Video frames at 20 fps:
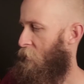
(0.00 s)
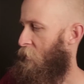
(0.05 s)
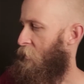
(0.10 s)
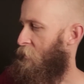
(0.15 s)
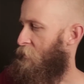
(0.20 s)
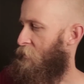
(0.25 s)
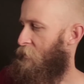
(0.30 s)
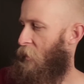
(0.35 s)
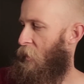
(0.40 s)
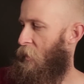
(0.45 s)

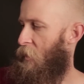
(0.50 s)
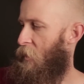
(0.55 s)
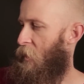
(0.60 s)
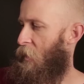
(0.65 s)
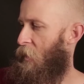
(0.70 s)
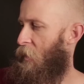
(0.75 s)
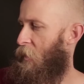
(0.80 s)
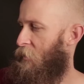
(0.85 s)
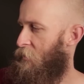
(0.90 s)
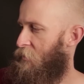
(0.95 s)
It's a
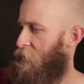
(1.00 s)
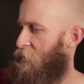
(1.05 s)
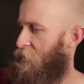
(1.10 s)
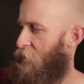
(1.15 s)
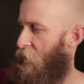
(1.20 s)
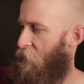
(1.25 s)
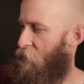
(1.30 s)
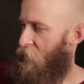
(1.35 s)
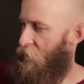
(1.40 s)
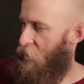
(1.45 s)

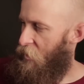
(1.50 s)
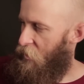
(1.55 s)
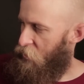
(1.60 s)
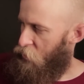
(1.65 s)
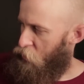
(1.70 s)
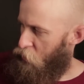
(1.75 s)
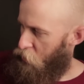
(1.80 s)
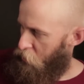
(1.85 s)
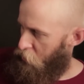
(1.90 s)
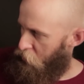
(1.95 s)

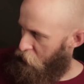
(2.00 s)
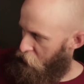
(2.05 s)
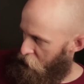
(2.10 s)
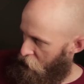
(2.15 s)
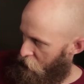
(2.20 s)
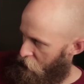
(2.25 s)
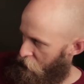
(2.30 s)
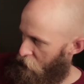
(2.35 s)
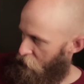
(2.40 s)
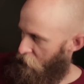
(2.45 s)
7-inch